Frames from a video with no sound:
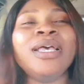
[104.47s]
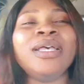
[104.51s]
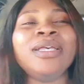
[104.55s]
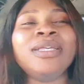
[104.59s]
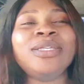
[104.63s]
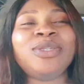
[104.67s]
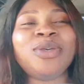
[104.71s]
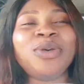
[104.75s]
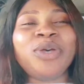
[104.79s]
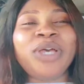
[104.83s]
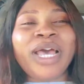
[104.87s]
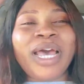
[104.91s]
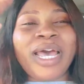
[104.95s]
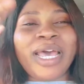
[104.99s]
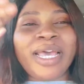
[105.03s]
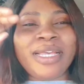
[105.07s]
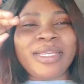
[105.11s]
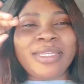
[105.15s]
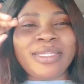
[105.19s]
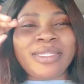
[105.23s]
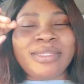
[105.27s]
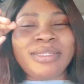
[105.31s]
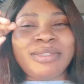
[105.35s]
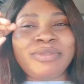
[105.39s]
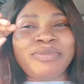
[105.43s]
So
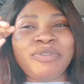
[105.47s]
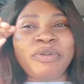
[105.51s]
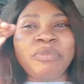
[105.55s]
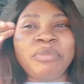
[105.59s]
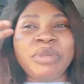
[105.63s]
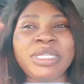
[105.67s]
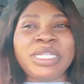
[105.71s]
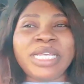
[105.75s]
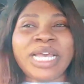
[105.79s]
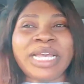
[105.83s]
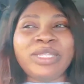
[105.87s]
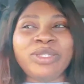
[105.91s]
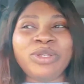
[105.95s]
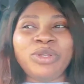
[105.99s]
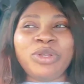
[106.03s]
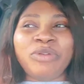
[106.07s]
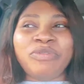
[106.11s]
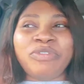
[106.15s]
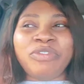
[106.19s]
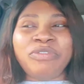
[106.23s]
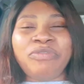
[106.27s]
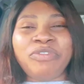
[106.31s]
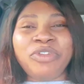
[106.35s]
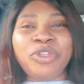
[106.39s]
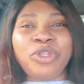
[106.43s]
guys, from the title
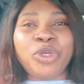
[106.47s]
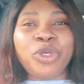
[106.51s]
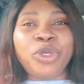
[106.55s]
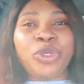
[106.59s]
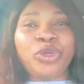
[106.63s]
of the video,